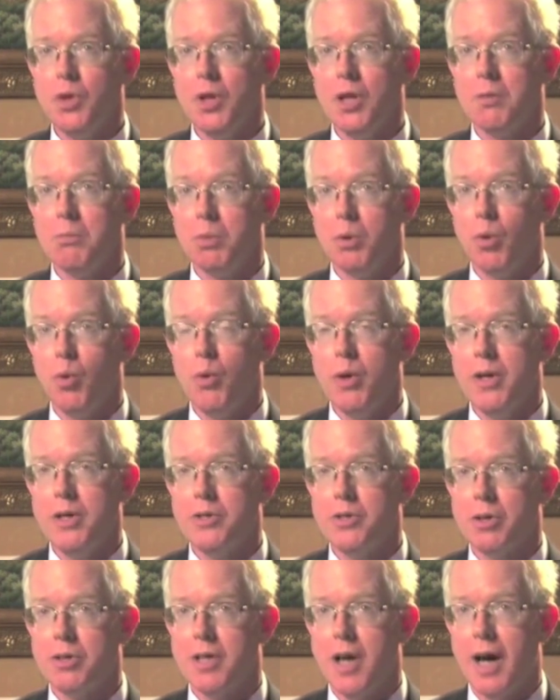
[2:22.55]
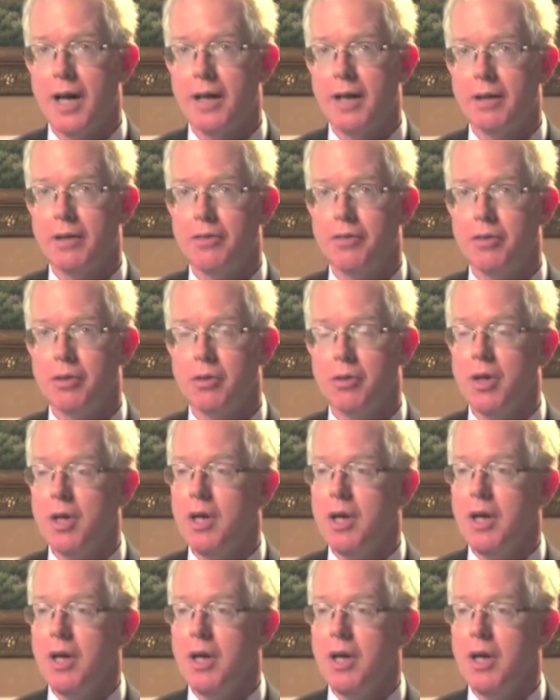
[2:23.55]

employees are entitled to